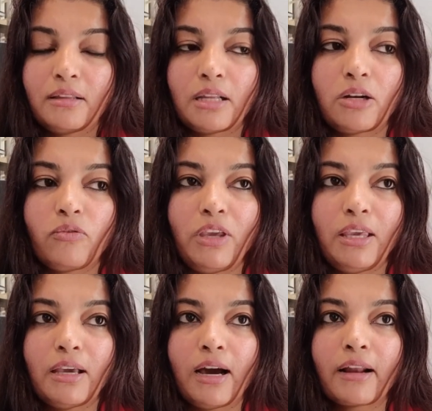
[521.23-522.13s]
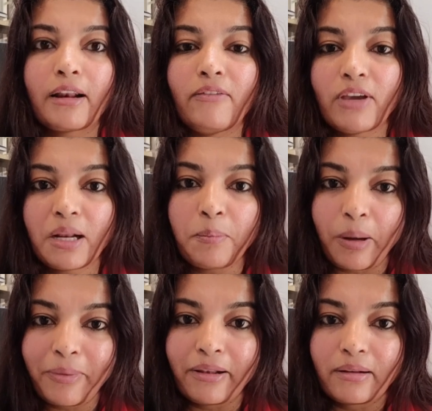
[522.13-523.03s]
that we are living in a
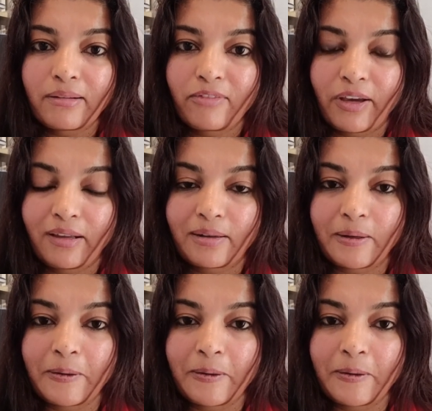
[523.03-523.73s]
bubble where